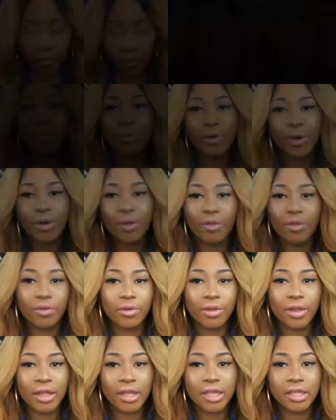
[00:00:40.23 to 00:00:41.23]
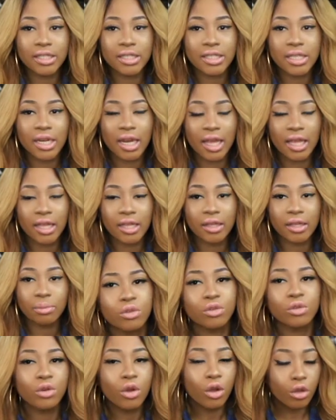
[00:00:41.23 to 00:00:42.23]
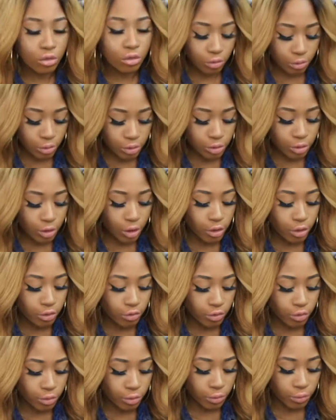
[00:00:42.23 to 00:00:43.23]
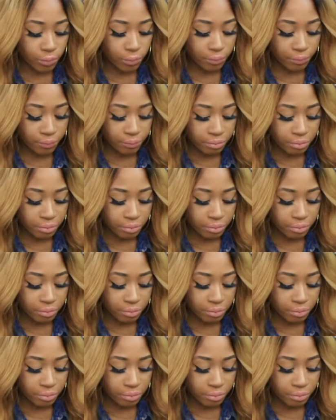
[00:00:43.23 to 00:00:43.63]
People go through things, like you go through what you go through.